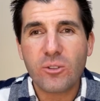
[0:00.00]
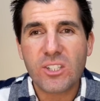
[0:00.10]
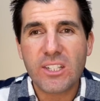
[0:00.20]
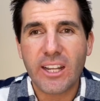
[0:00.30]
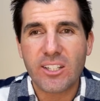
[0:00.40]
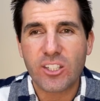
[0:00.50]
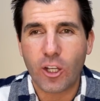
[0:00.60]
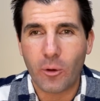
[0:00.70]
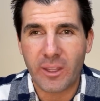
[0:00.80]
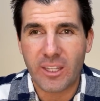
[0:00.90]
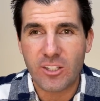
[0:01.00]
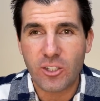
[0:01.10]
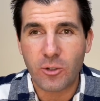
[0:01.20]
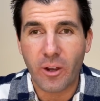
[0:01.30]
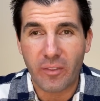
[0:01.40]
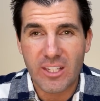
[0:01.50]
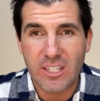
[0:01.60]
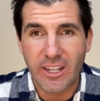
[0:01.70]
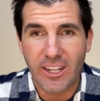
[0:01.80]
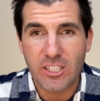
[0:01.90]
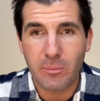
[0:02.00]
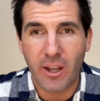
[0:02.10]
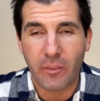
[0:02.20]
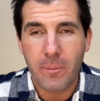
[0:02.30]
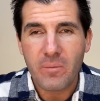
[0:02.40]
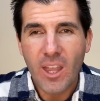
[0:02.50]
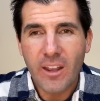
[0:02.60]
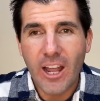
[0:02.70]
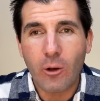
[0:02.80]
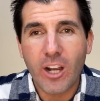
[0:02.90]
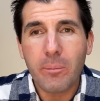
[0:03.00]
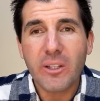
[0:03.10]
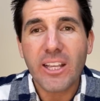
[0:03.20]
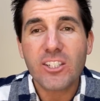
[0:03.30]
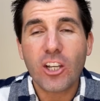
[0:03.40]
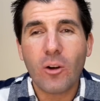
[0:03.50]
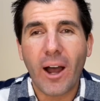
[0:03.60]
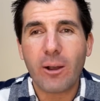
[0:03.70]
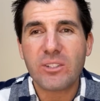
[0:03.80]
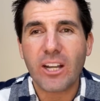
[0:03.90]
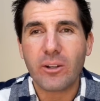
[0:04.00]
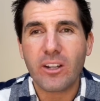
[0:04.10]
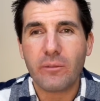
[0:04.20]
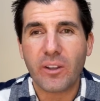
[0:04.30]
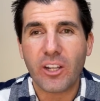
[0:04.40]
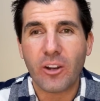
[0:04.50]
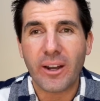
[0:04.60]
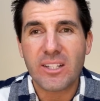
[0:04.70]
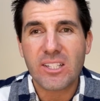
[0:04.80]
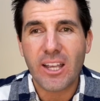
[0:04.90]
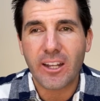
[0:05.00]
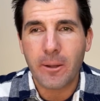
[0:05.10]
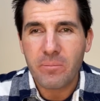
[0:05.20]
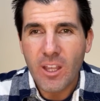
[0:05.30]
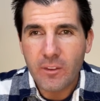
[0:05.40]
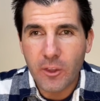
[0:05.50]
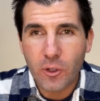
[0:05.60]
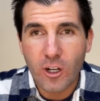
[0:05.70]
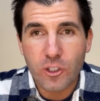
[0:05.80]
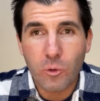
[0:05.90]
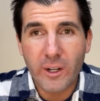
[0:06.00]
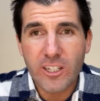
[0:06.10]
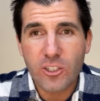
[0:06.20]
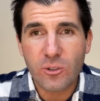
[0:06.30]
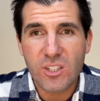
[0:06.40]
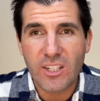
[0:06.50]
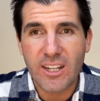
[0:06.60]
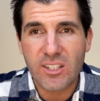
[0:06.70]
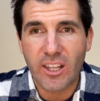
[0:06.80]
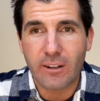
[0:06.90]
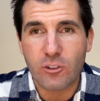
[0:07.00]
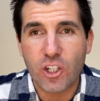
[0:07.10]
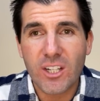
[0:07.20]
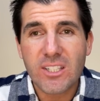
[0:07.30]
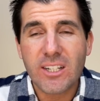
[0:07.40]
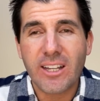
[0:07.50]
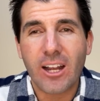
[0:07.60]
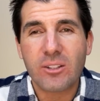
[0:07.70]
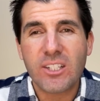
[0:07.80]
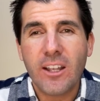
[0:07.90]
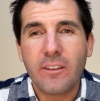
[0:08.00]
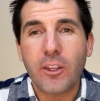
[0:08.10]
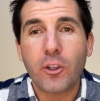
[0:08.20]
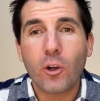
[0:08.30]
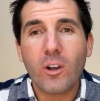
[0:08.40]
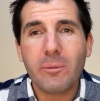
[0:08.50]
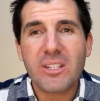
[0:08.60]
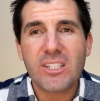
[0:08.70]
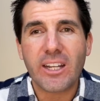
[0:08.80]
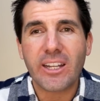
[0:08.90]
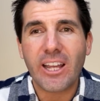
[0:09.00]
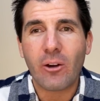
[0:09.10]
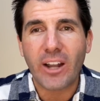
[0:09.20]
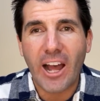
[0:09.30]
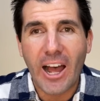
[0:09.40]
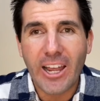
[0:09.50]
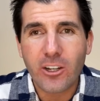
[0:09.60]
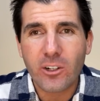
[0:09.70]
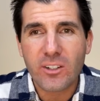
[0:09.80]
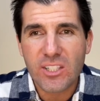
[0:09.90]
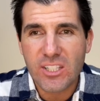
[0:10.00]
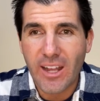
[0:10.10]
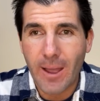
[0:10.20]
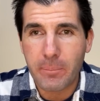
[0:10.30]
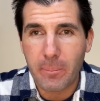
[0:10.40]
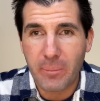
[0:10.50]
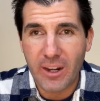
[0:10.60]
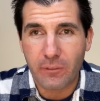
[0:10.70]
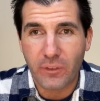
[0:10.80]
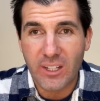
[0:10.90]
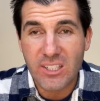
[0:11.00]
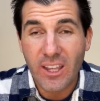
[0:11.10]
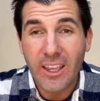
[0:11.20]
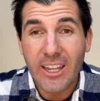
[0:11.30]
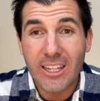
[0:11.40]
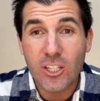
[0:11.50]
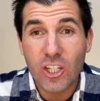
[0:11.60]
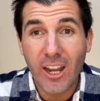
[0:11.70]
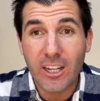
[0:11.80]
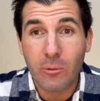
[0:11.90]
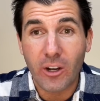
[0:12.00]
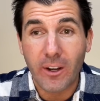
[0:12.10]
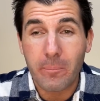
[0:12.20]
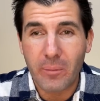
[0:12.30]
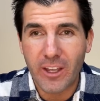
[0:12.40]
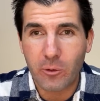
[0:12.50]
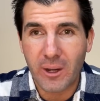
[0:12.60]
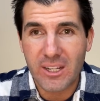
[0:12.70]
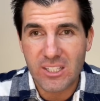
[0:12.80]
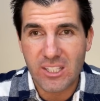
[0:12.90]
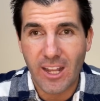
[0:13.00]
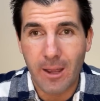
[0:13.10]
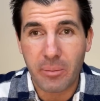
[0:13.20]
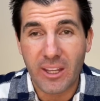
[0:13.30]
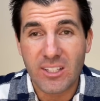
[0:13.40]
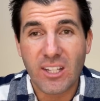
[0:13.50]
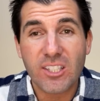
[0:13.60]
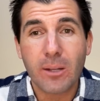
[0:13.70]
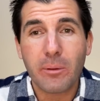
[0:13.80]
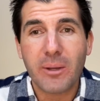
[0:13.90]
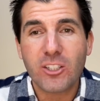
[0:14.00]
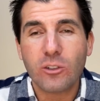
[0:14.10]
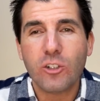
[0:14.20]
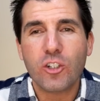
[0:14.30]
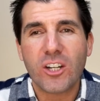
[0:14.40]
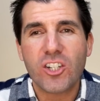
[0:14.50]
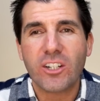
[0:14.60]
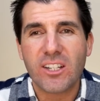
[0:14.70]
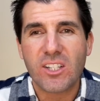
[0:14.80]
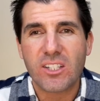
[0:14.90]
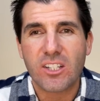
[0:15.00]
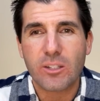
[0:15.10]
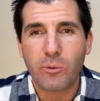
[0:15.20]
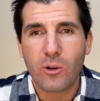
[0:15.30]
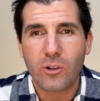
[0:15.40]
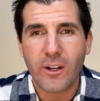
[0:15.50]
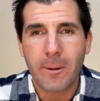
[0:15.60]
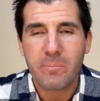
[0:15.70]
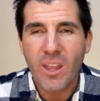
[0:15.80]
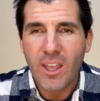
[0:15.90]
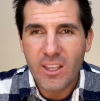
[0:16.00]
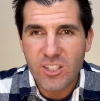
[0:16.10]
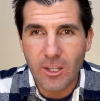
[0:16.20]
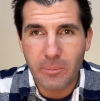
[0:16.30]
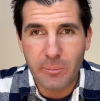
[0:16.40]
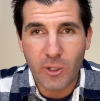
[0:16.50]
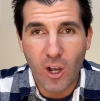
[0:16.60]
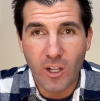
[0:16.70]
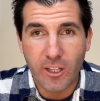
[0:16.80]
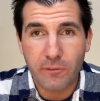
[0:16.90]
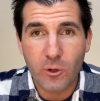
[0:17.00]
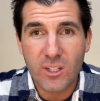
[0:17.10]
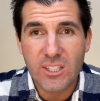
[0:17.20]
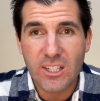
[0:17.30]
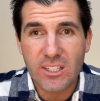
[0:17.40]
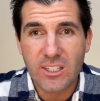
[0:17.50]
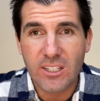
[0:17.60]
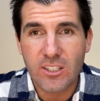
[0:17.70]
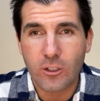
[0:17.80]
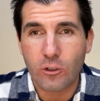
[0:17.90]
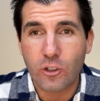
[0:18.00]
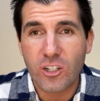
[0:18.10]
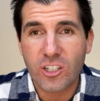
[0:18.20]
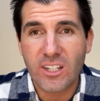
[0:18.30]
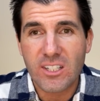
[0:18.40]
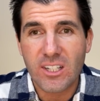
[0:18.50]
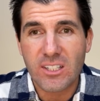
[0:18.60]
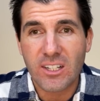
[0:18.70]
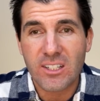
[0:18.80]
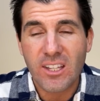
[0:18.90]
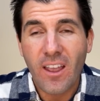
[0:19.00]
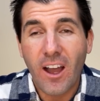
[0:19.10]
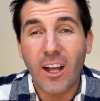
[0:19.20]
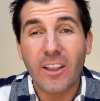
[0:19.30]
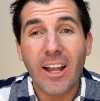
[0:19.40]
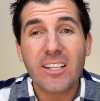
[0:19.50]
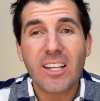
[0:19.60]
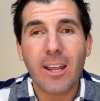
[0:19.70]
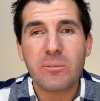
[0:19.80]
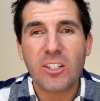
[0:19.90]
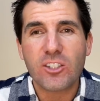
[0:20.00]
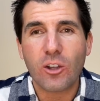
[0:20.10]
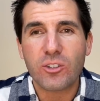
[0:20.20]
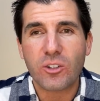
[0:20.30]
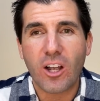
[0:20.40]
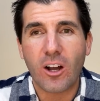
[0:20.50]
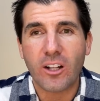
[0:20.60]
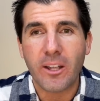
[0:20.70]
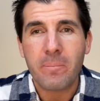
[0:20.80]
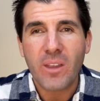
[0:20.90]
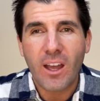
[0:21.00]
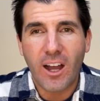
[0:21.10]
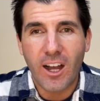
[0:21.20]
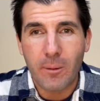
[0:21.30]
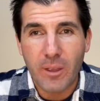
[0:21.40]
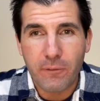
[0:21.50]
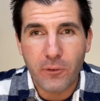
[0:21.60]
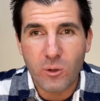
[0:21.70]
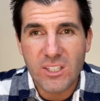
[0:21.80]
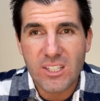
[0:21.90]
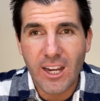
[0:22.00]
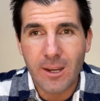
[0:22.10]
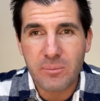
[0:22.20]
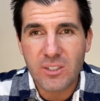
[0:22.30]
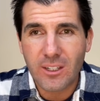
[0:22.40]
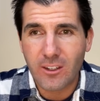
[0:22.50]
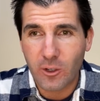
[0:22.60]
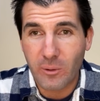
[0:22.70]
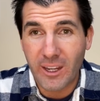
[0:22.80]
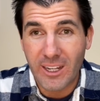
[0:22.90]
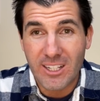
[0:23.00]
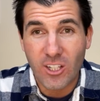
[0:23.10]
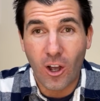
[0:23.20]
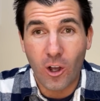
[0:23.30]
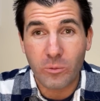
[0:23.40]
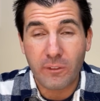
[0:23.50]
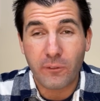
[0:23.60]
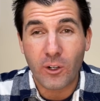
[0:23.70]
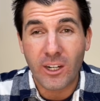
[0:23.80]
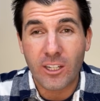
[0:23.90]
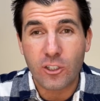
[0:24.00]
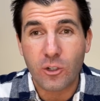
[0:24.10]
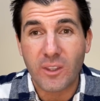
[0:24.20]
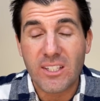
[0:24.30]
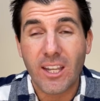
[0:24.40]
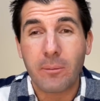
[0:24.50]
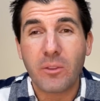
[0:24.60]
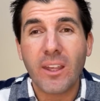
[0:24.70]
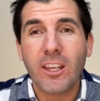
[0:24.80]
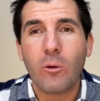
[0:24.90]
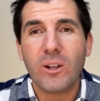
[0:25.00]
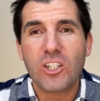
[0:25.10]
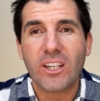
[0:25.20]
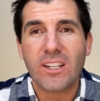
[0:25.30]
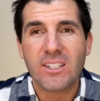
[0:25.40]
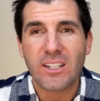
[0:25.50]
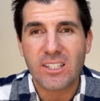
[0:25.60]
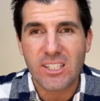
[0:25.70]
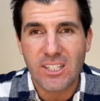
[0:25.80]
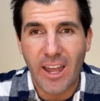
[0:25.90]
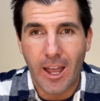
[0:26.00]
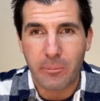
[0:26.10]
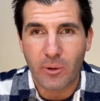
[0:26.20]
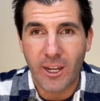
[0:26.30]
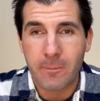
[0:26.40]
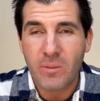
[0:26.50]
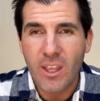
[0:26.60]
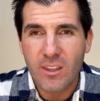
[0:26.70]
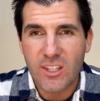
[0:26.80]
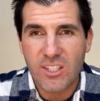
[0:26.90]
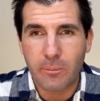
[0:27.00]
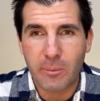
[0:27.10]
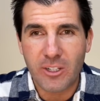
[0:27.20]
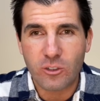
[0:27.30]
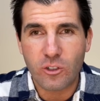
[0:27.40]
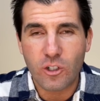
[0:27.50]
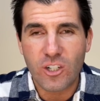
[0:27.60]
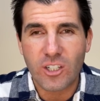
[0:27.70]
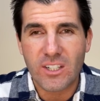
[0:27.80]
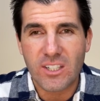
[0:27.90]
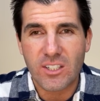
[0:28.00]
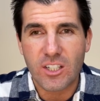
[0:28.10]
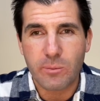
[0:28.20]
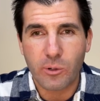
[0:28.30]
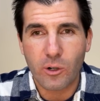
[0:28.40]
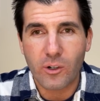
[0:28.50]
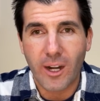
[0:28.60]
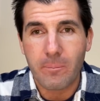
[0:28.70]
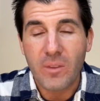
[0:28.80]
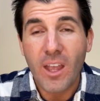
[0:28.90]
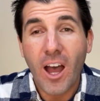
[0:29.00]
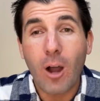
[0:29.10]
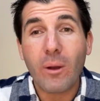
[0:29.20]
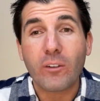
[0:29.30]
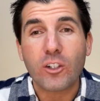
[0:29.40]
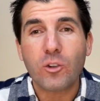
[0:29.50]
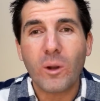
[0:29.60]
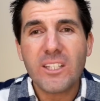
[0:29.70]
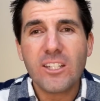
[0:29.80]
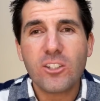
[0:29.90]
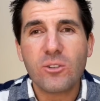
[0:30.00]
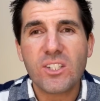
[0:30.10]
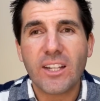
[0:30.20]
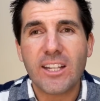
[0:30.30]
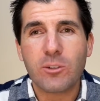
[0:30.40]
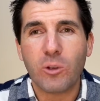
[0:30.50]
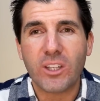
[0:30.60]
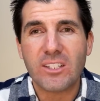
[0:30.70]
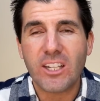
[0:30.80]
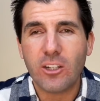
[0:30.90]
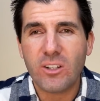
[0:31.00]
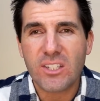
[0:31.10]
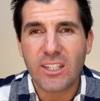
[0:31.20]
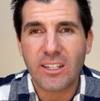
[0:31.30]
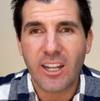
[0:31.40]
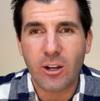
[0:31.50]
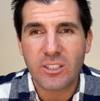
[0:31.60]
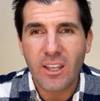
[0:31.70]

states going into this next month. Now, a couple days ago, I was out in a video and said that there are 22 states that have just announced that they're going to be sending out higher SNAP benefits in January. By the way, SNAP is Supplemental Nutrition Assistance Program. Some people call it food assistance, nutrition assistance. A lot of times, it is also called um, food stamps. Either way, it's all referring to the same thing, which is SNAP, right? The Supplemental Nutrition Assistance Program. However, 22 states will continue to send out